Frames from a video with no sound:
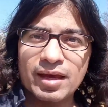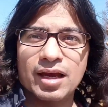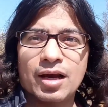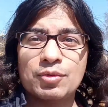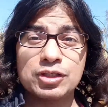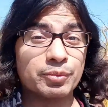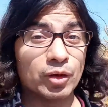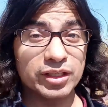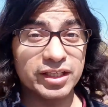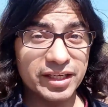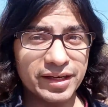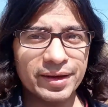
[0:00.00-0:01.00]
I was born in
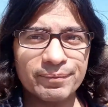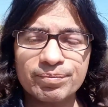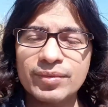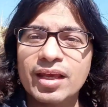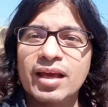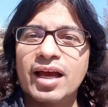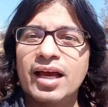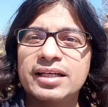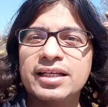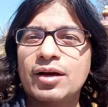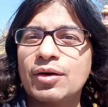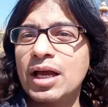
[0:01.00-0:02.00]
India, and
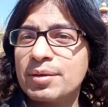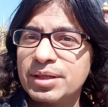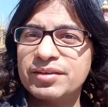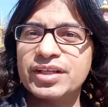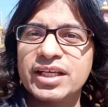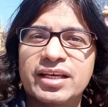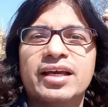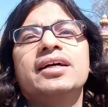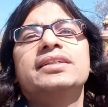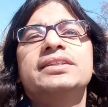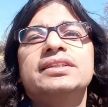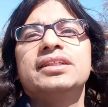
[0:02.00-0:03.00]
now I'm living here
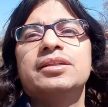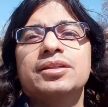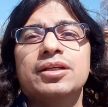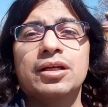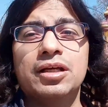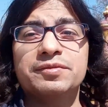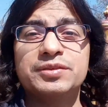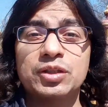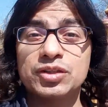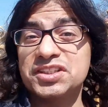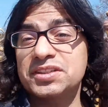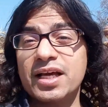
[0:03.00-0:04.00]

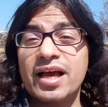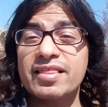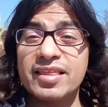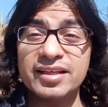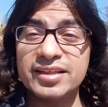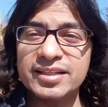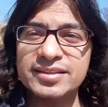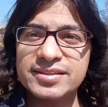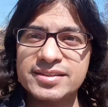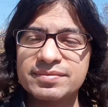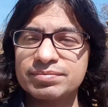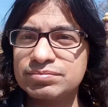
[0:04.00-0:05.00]
because I think that's
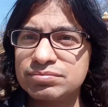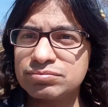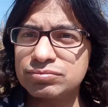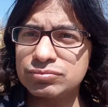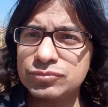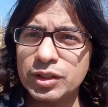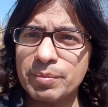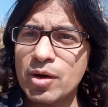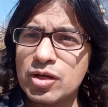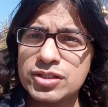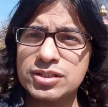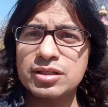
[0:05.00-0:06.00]
the
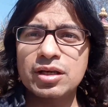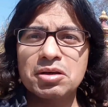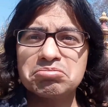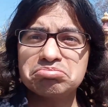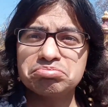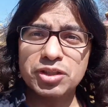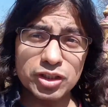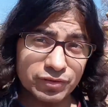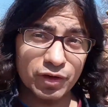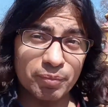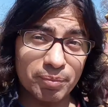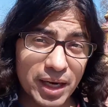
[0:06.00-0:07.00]
most
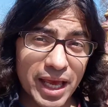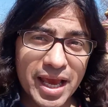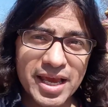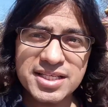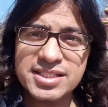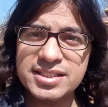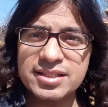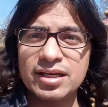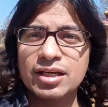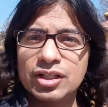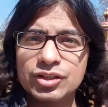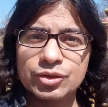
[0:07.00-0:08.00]
beautiful place
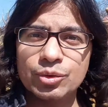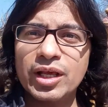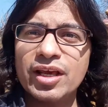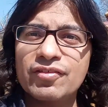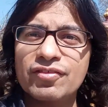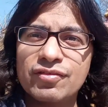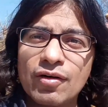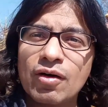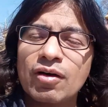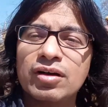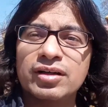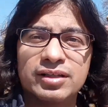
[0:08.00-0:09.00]
to live for